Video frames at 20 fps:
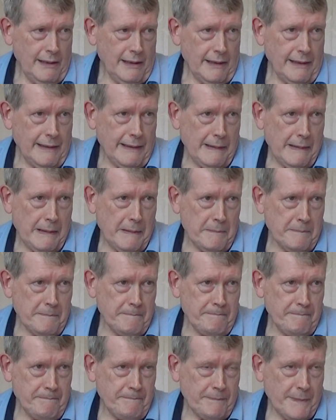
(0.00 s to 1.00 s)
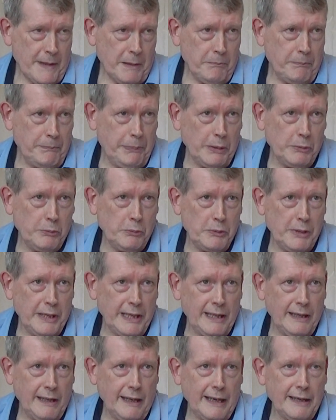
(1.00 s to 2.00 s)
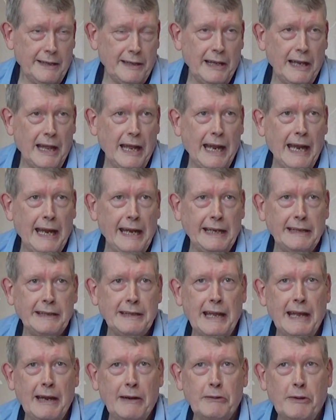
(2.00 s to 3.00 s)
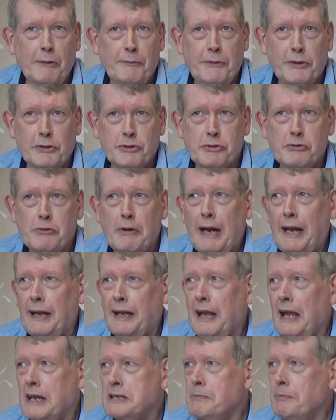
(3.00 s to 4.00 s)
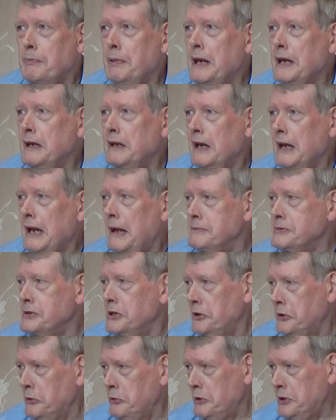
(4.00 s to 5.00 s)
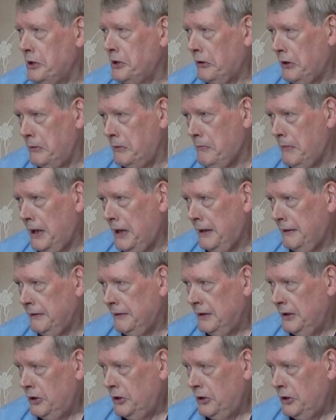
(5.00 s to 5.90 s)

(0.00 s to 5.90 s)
The building and laying down of the track has been an absolute nightmare